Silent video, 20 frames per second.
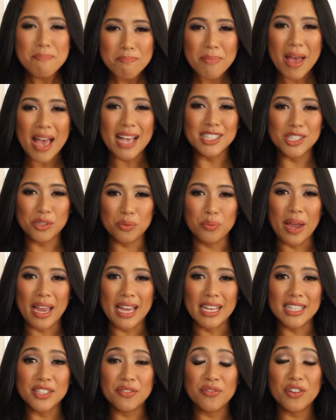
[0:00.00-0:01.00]
best
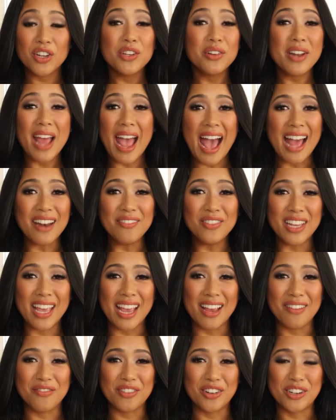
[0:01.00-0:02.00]
ways for you to
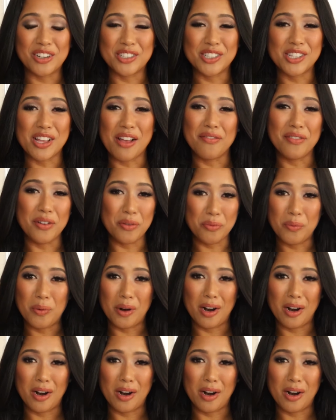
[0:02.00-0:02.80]
advocate for yourself at